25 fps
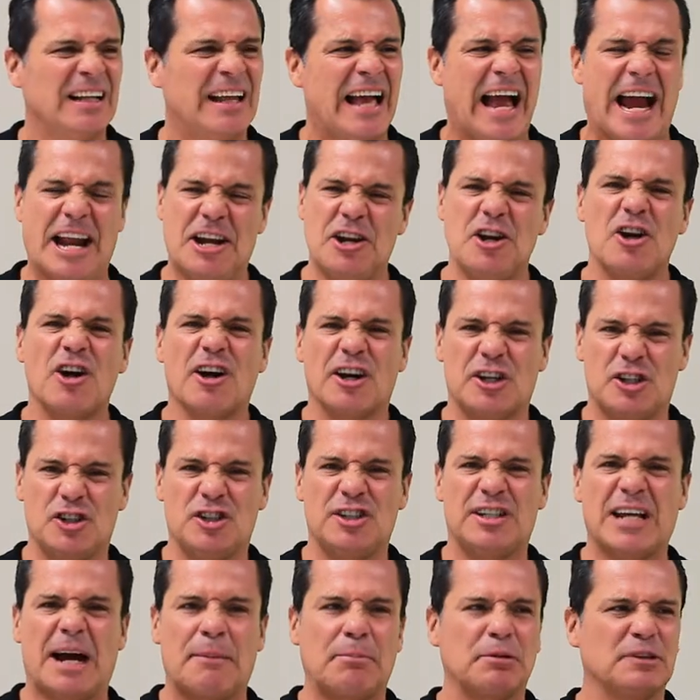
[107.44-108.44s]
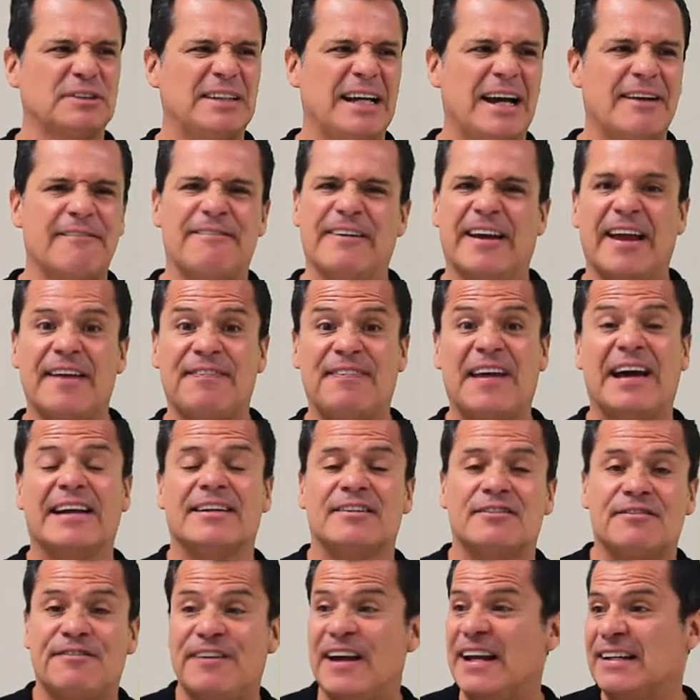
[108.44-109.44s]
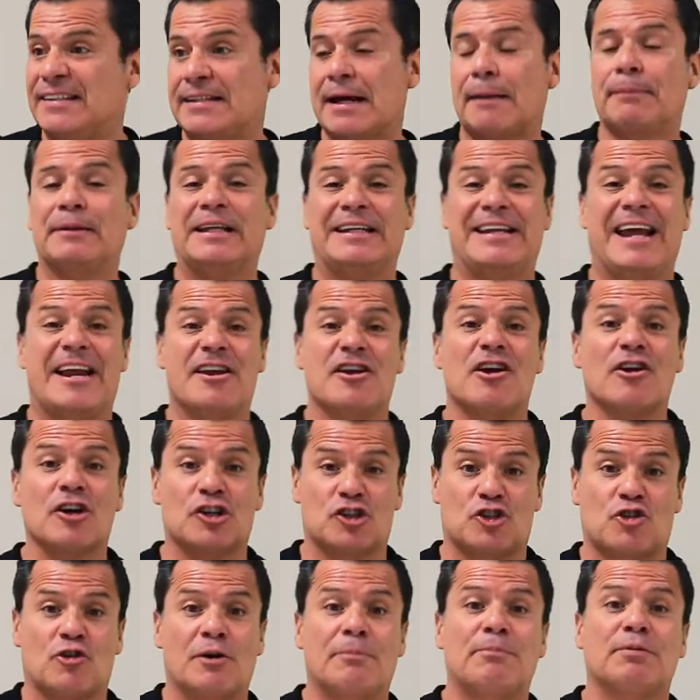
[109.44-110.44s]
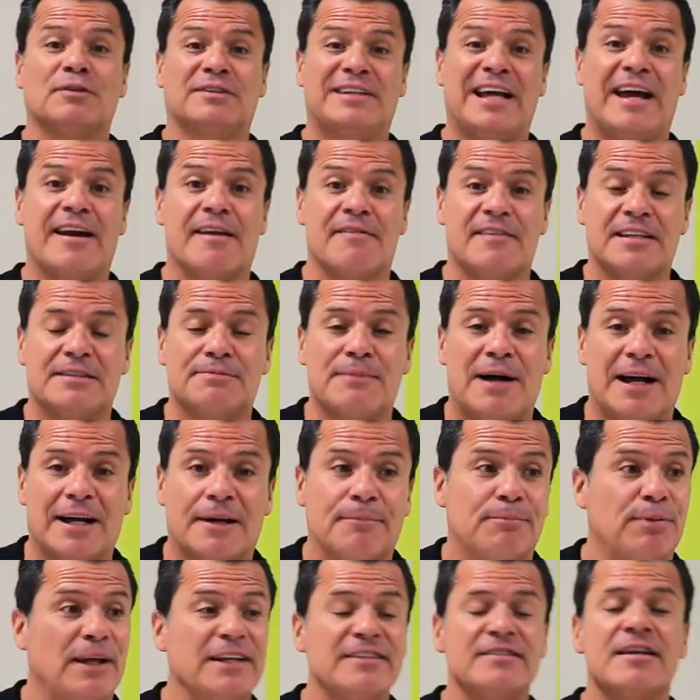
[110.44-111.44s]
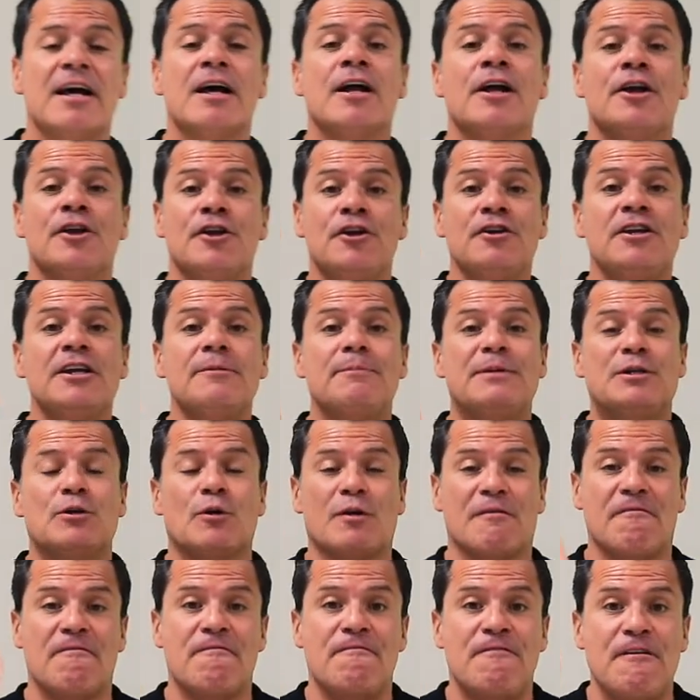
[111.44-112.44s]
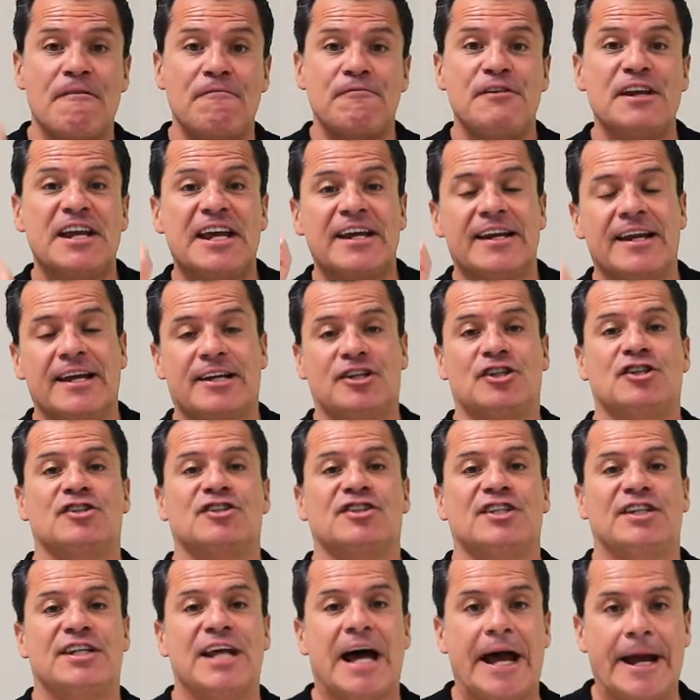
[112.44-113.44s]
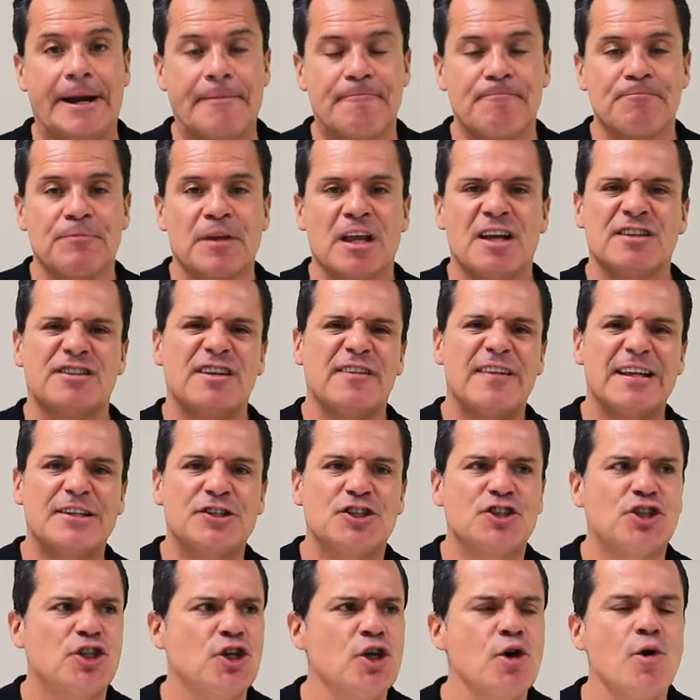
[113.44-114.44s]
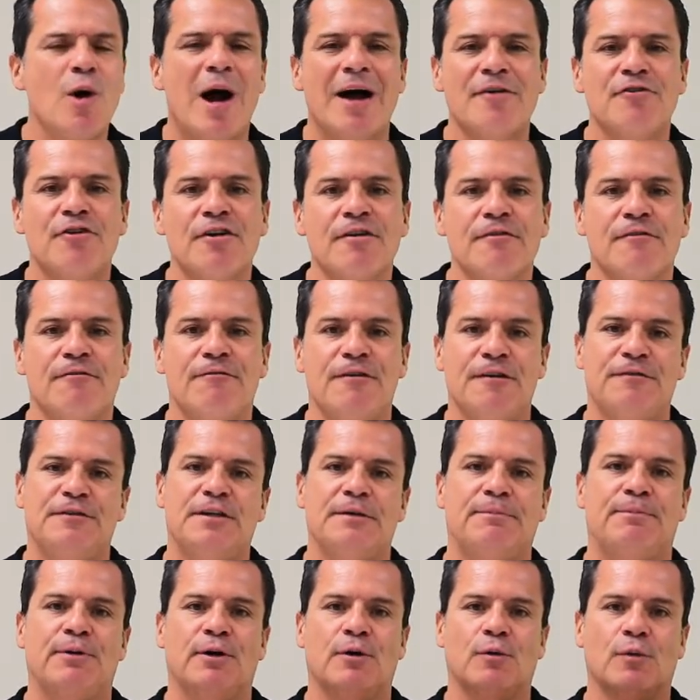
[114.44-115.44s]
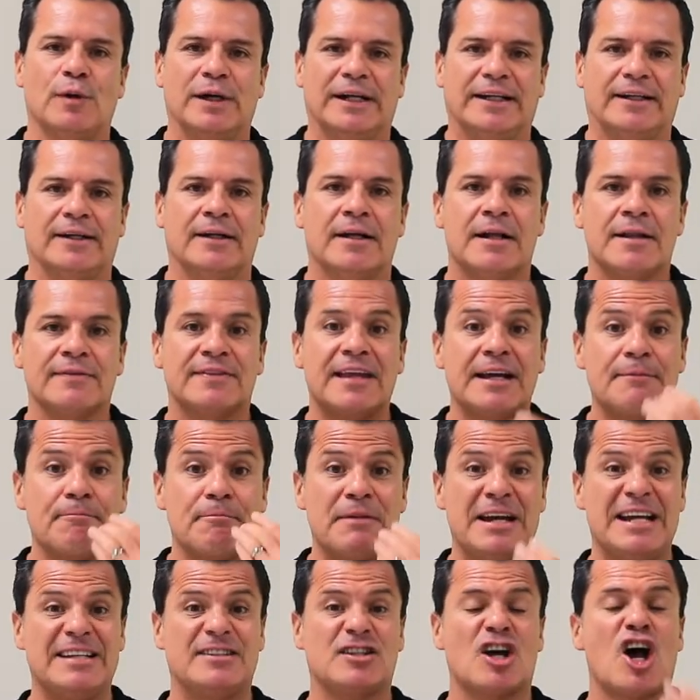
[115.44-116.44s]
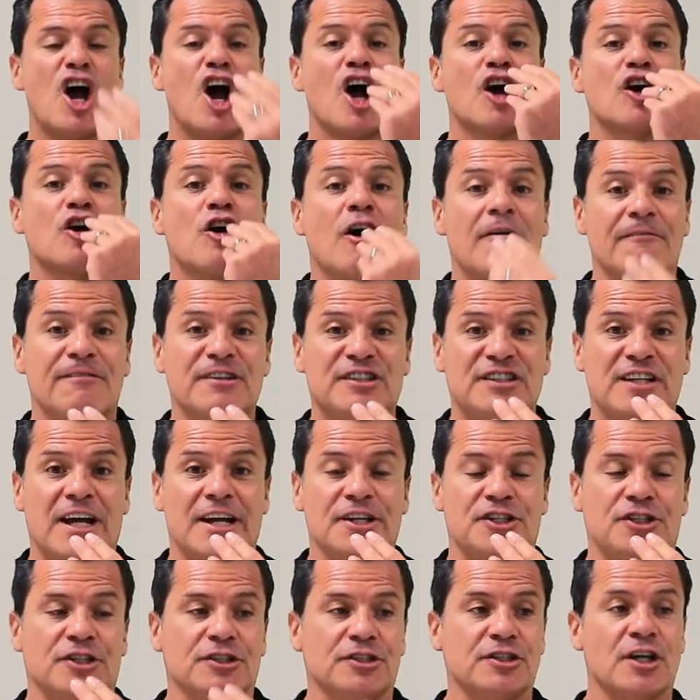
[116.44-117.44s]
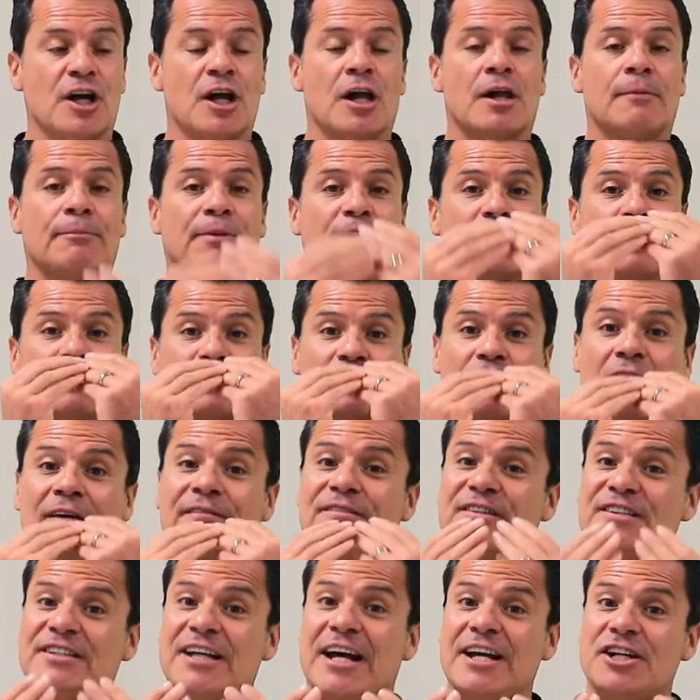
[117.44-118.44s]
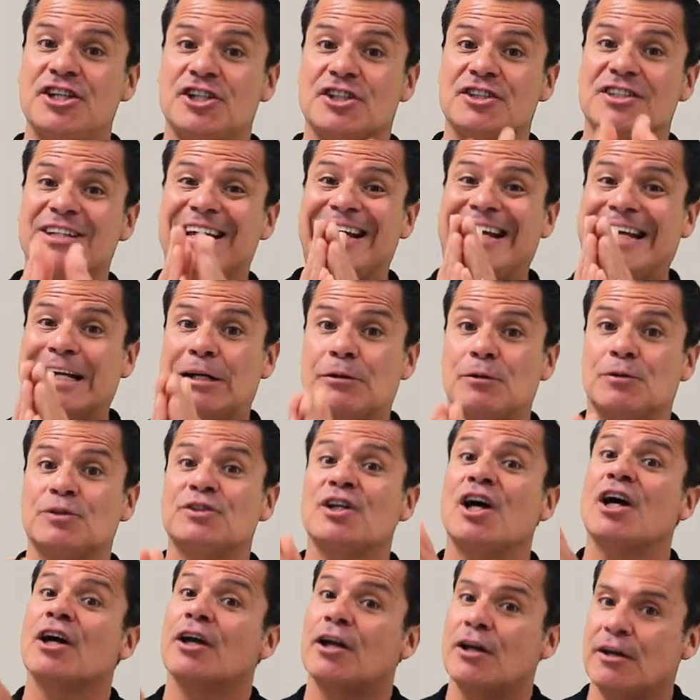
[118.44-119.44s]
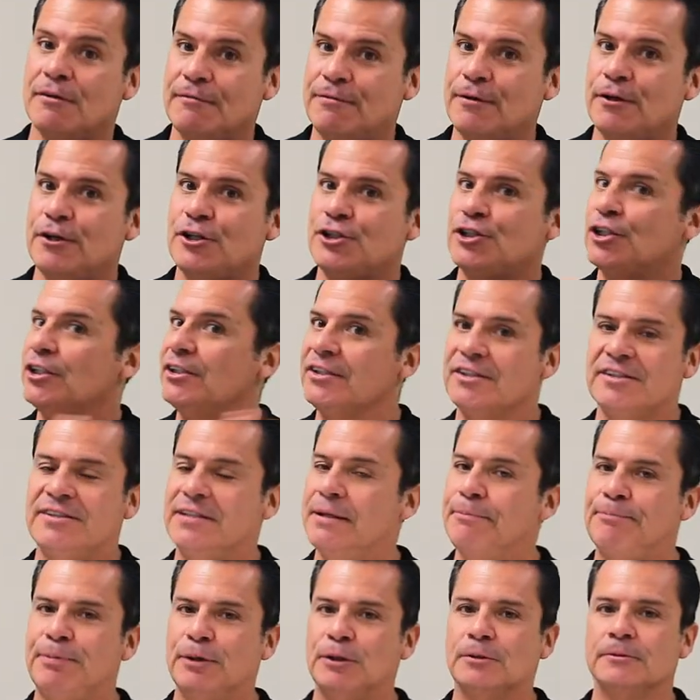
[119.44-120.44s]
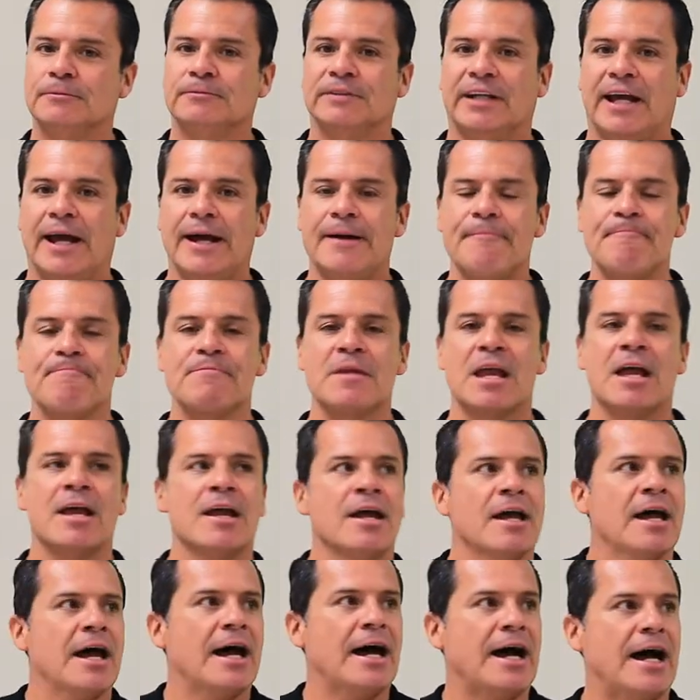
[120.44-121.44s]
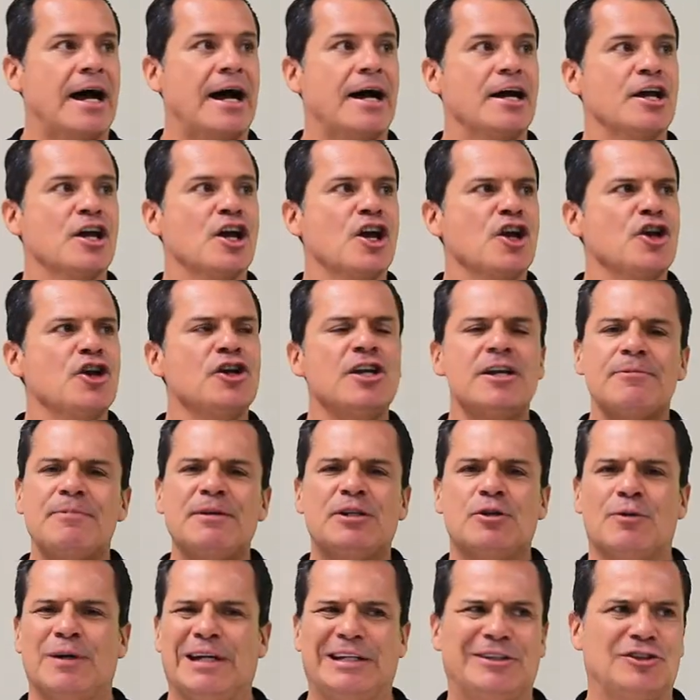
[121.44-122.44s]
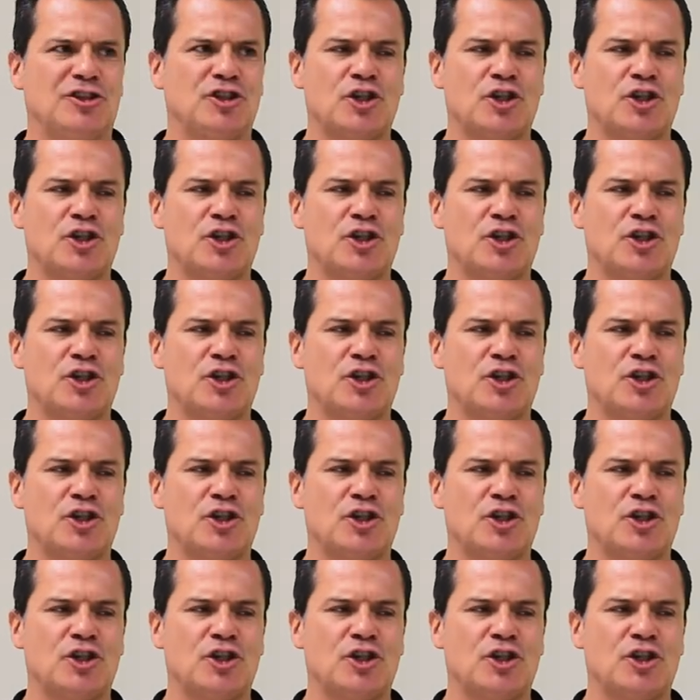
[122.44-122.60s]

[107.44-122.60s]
and you've got to double down, forget that, forget doubling down, you've got to triple down in this marketplace. You need to be doing fifty connections a day. So that's two hundred fifty per week. That means conversations, because conversations equals conversion. Simple, yeah? Uh, you need to be doing